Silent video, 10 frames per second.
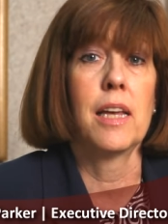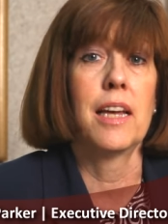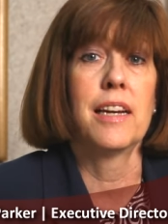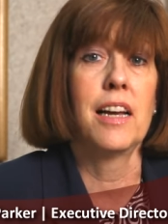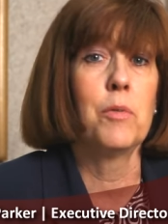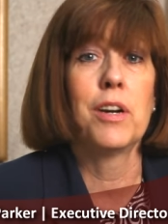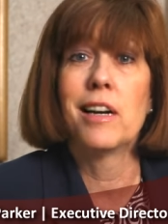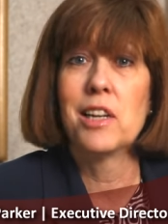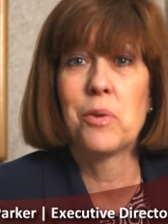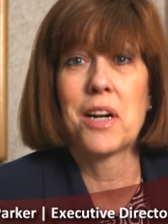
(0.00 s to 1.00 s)
and I would
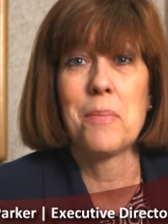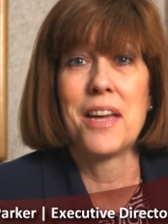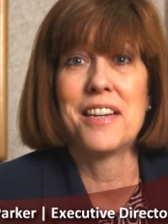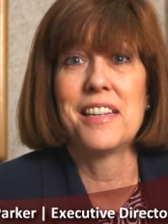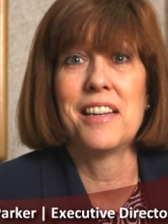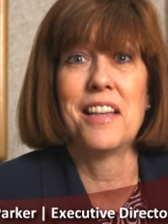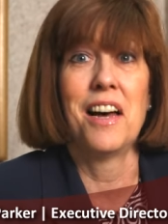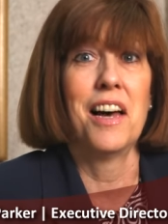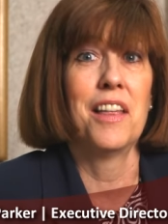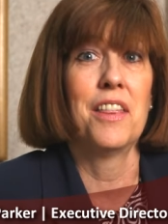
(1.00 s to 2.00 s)
highly recommend
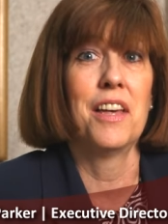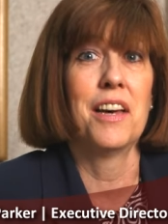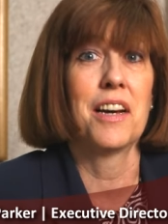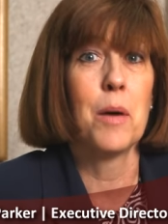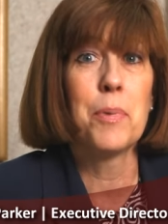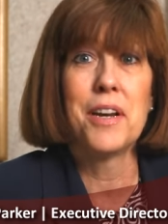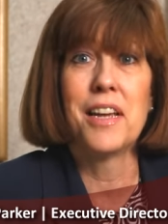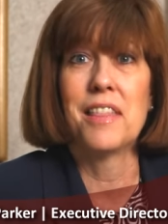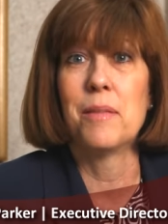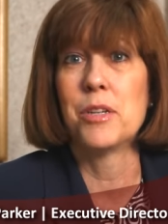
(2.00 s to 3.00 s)
uh, the
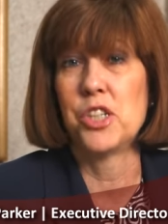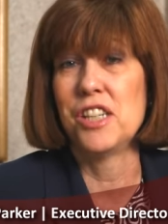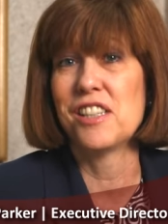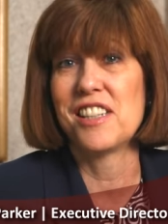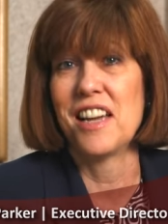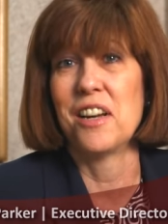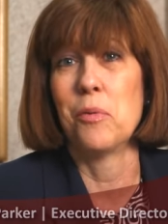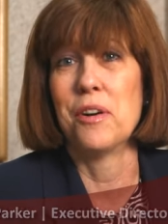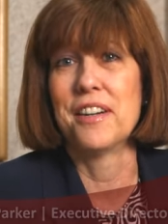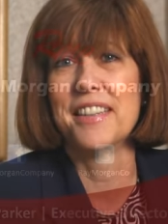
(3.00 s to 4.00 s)
company and the machine anyone.